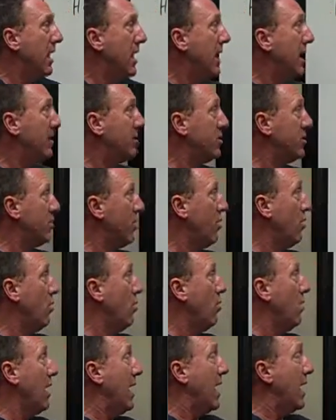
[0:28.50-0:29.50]
And
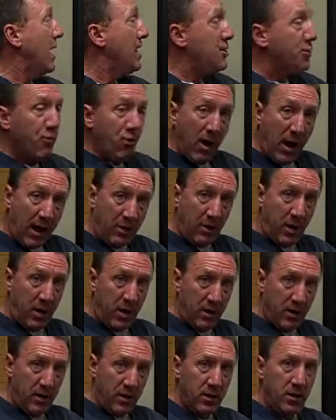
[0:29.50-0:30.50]
so, head
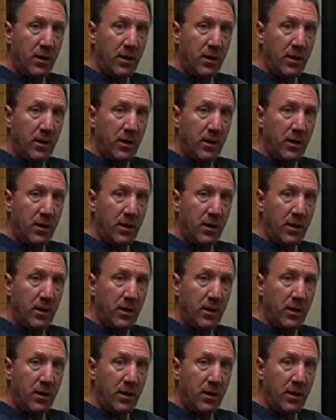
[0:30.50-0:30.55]
trauma